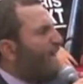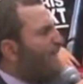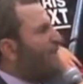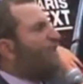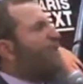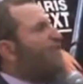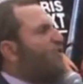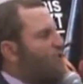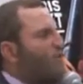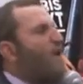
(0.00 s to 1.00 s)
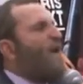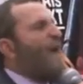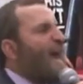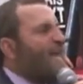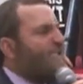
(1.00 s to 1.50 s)
East to destroy
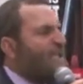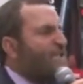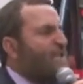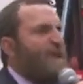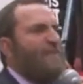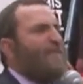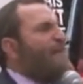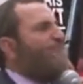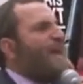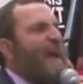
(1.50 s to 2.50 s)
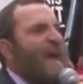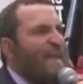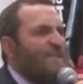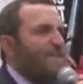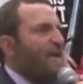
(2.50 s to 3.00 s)
ISIS, that
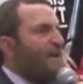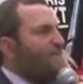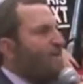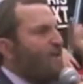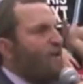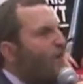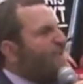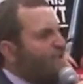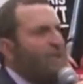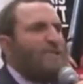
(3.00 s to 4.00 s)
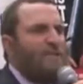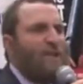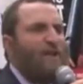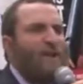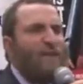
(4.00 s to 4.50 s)
beheads Christians
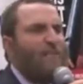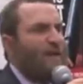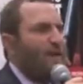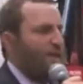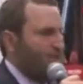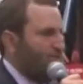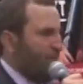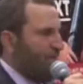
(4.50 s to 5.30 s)
living in the Middle East,